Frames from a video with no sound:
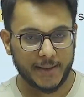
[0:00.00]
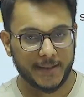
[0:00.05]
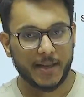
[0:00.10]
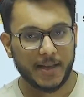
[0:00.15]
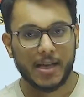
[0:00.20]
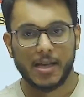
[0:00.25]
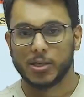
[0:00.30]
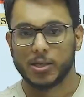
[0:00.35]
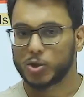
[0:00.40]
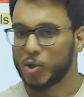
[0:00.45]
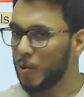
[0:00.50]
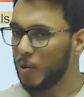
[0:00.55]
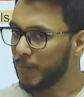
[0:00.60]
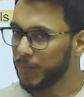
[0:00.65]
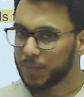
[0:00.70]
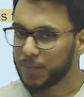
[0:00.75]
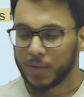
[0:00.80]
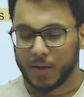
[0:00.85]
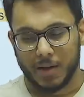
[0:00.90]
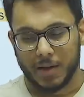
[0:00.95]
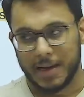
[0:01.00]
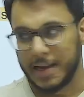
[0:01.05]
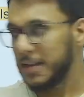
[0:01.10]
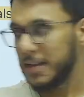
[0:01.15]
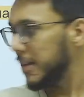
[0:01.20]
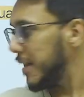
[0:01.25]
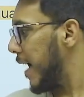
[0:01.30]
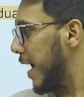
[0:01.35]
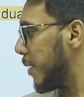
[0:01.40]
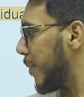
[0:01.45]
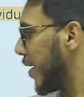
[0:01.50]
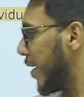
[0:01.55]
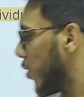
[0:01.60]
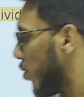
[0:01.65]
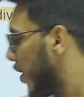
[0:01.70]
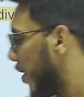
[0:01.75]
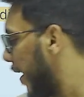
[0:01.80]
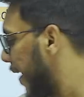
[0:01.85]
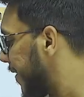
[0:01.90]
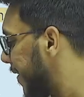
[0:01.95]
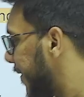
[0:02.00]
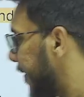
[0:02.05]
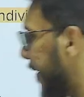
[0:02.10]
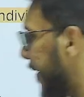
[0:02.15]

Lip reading: So in that particular right, it